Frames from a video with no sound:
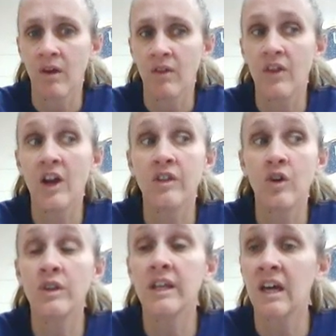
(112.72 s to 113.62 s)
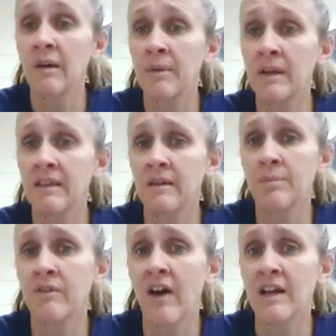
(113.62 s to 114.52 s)
they are the only company that
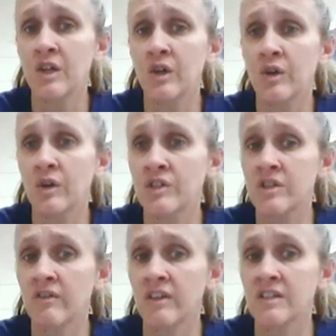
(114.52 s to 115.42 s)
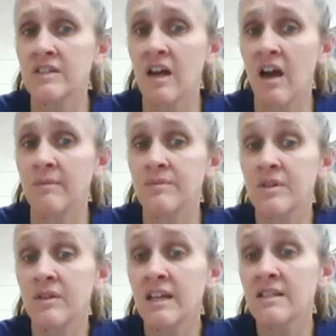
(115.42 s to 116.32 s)
provides a good or a service, so
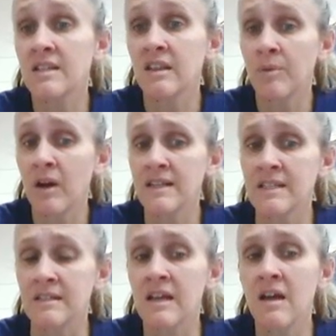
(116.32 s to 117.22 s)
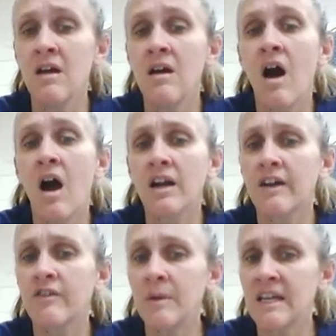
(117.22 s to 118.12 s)
they can set the prices. Our
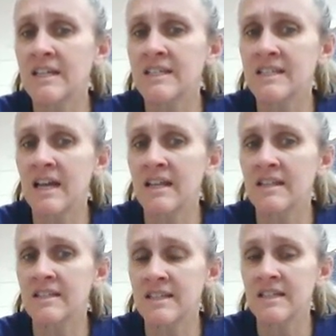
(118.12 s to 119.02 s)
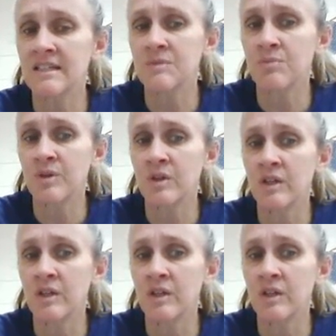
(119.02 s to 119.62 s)
government has since put